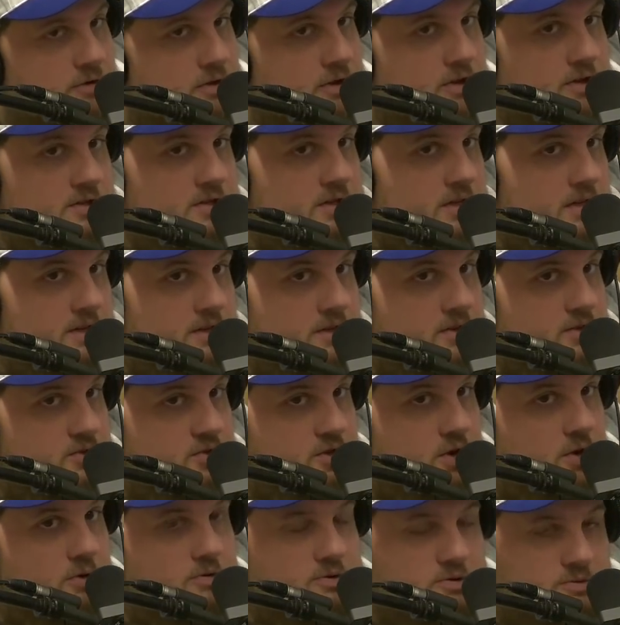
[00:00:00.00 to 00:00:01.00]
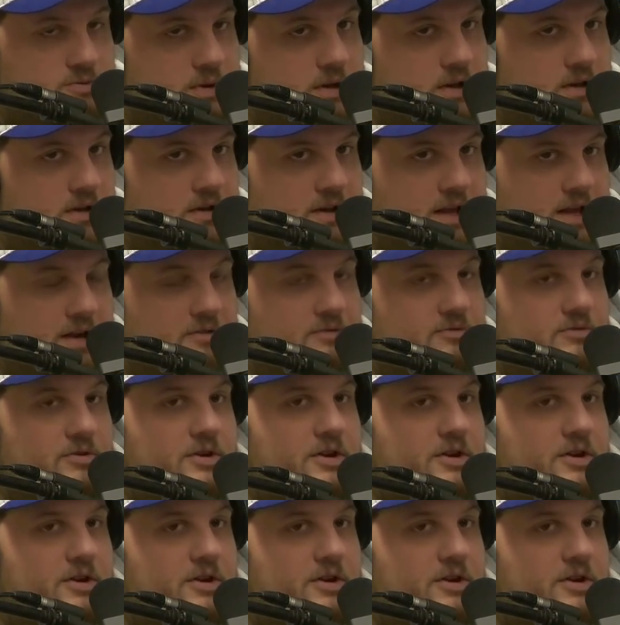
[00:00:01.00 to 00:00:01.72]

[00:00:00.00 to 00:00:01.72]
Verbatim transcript: listening to the show as well. A lot of uh,